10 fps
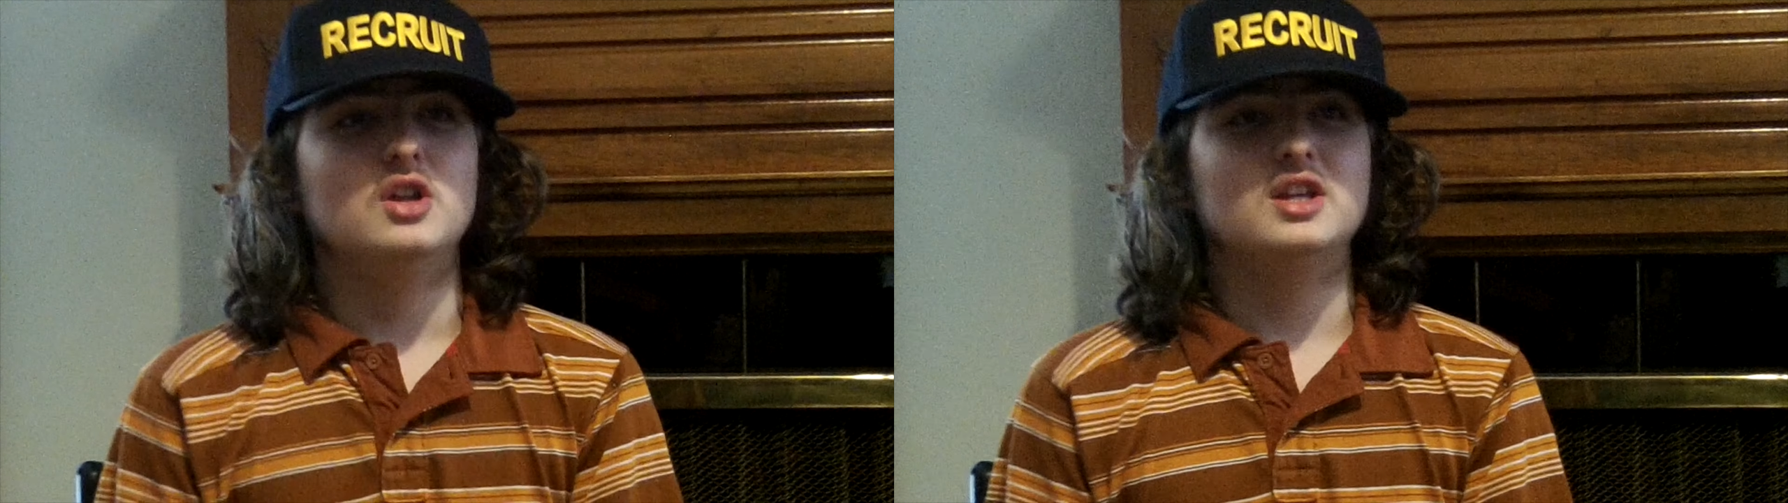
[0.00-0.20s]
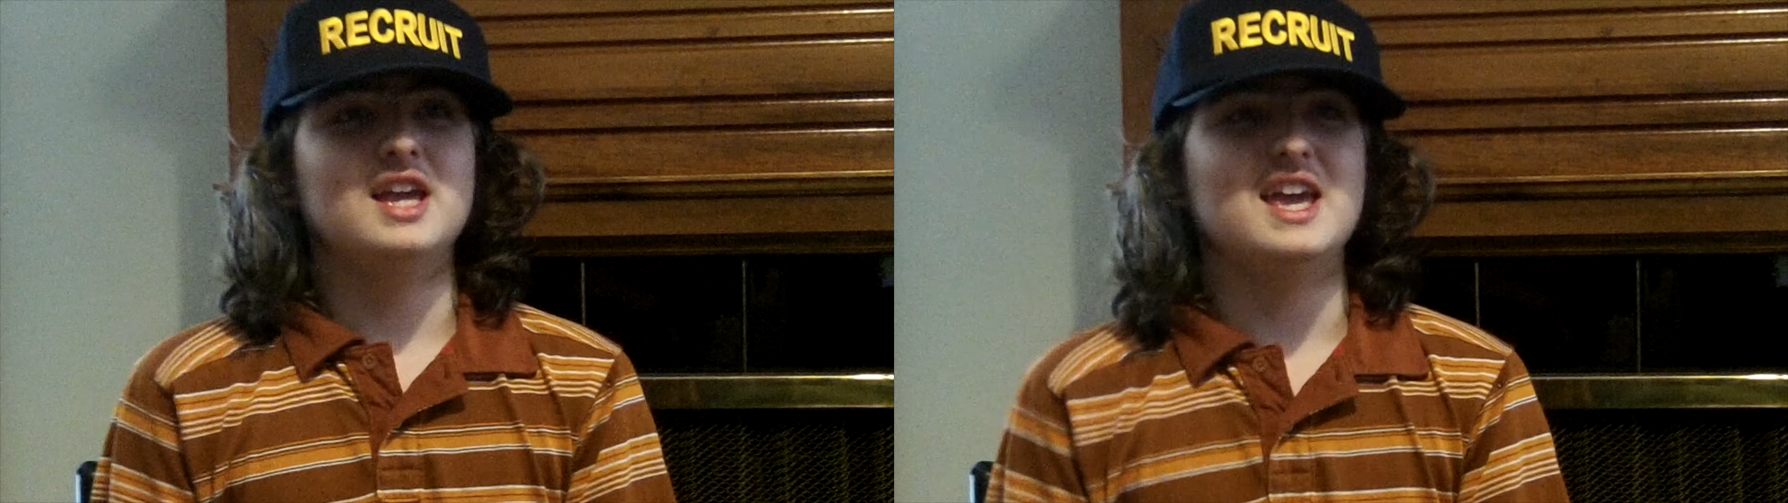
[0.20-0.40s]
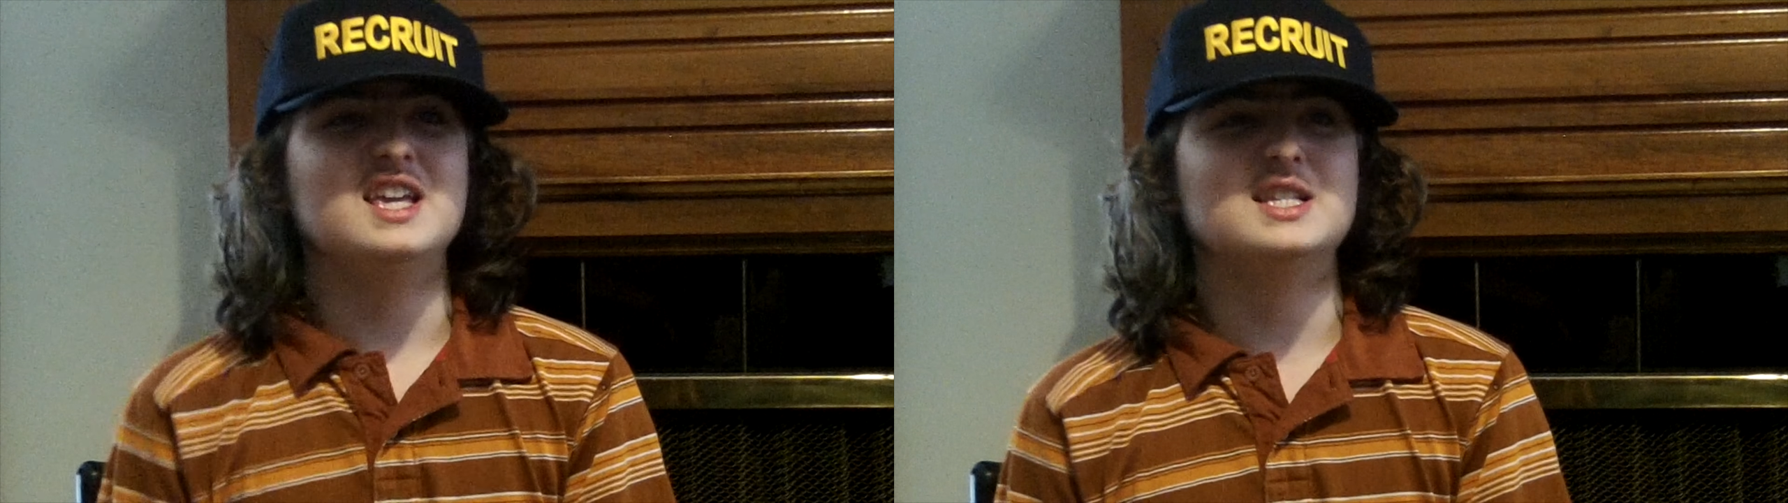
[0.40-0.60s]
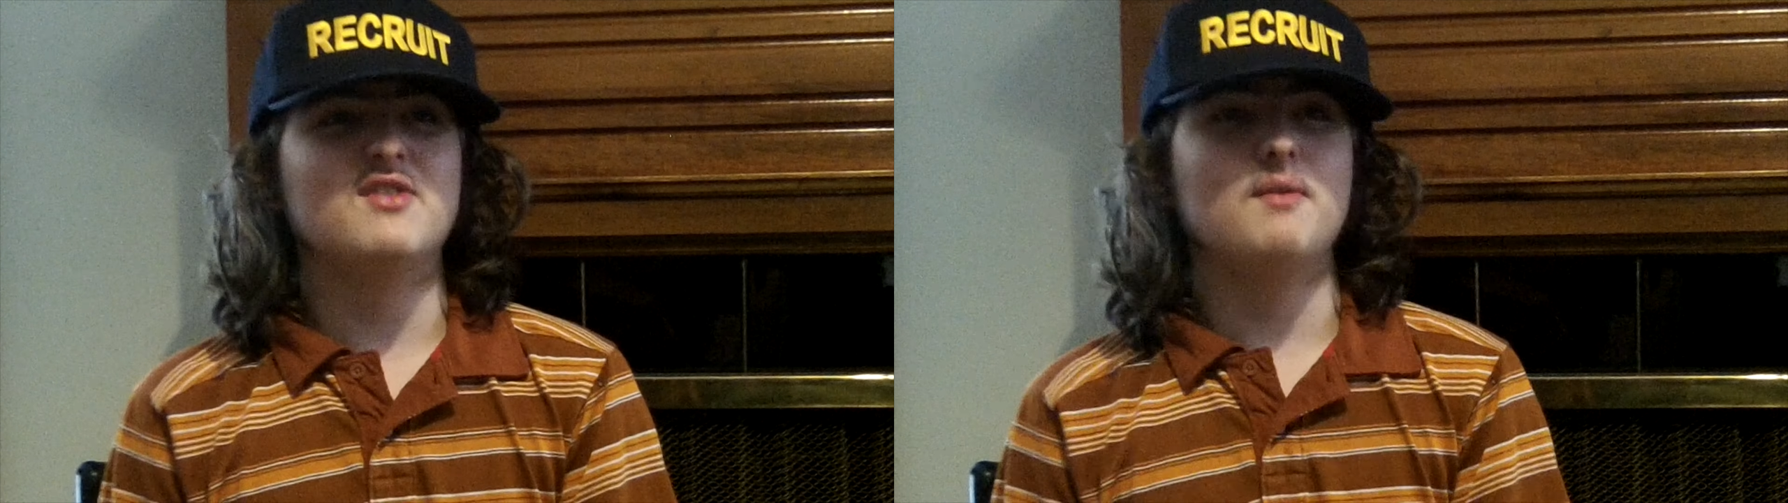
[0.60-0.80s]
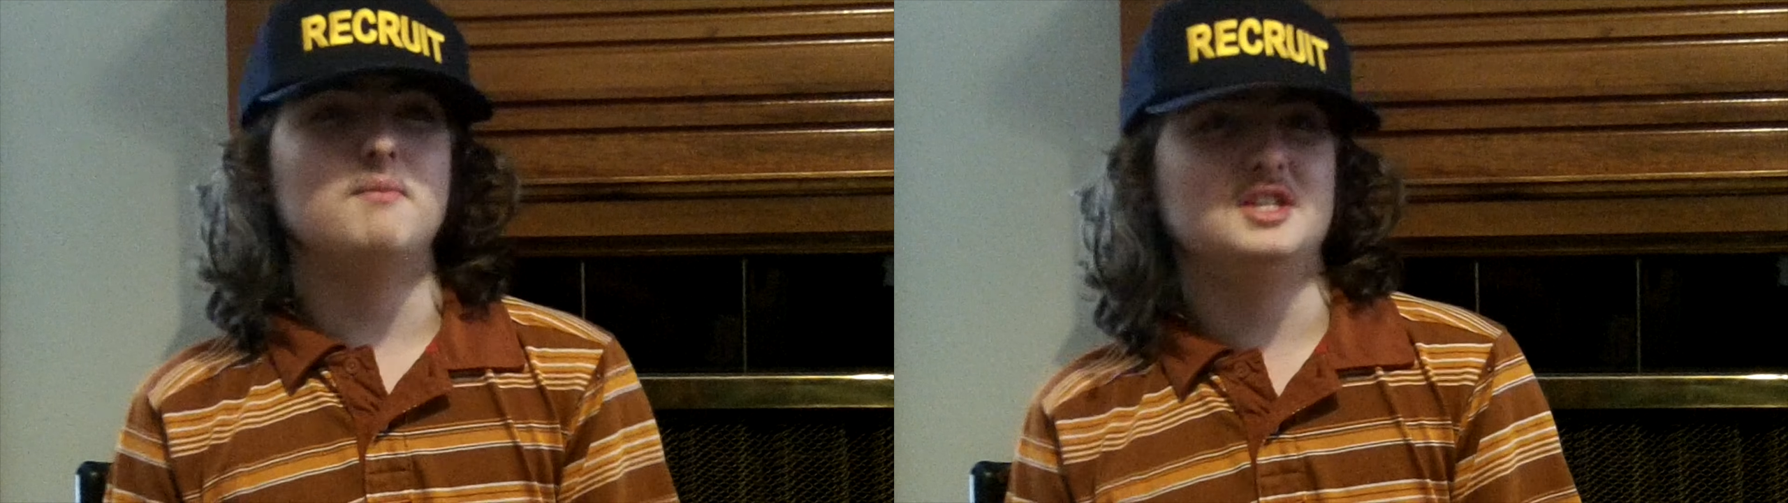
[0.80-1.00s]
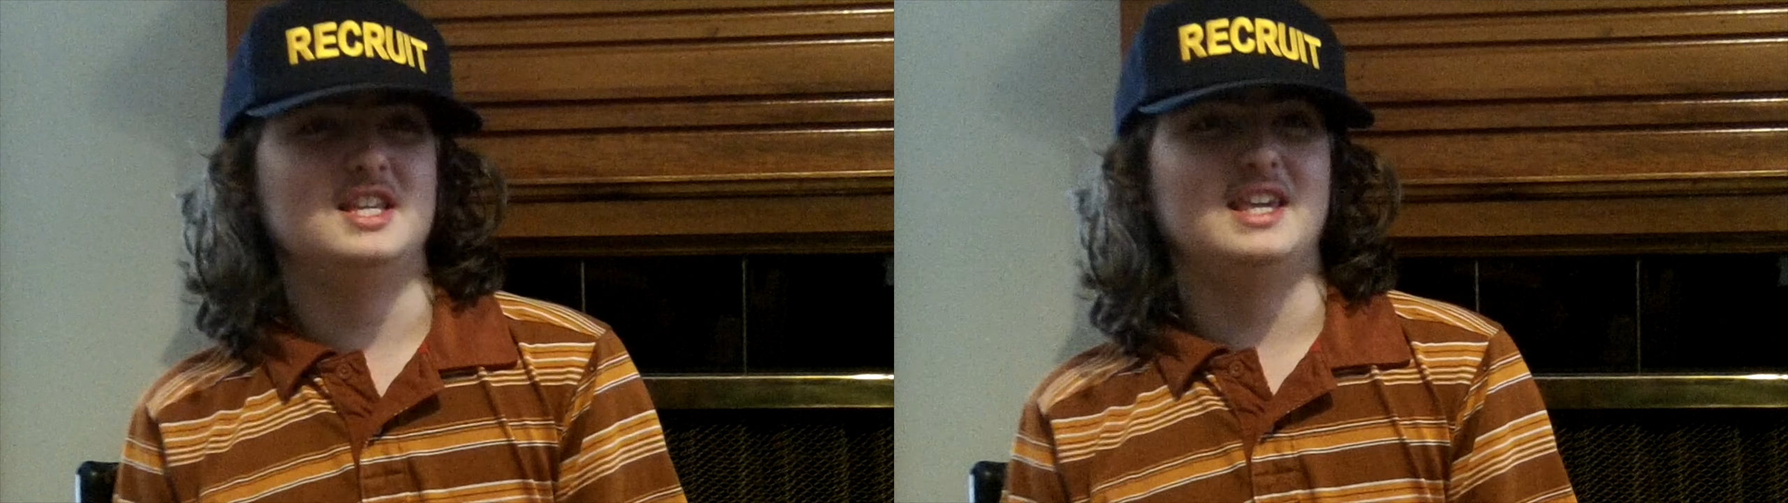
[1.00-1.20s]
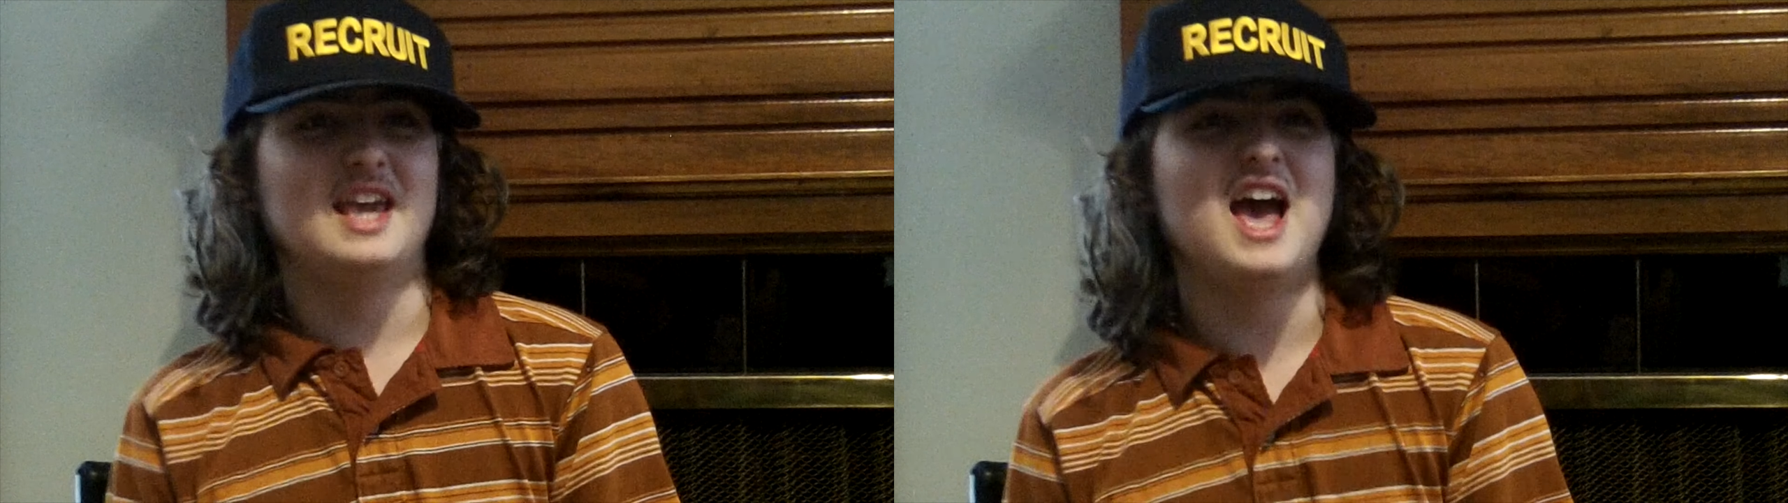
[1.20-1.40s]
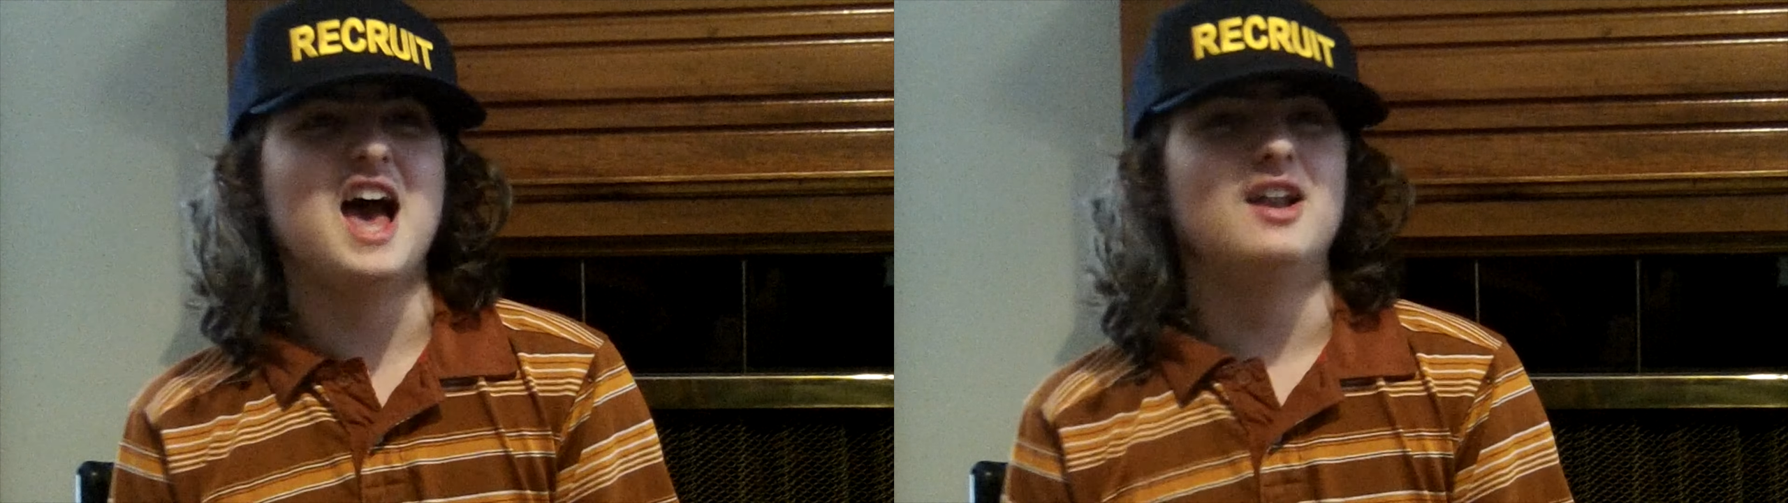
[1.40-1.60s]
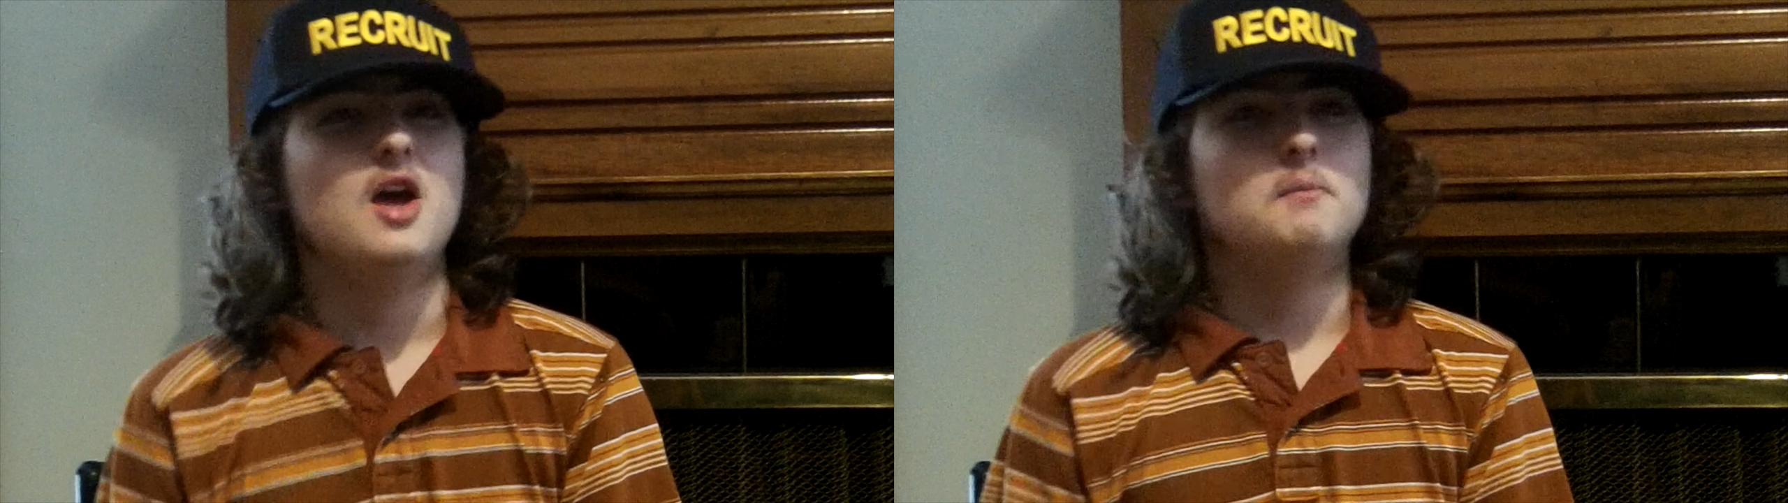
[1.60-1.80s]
the case of a missing cat,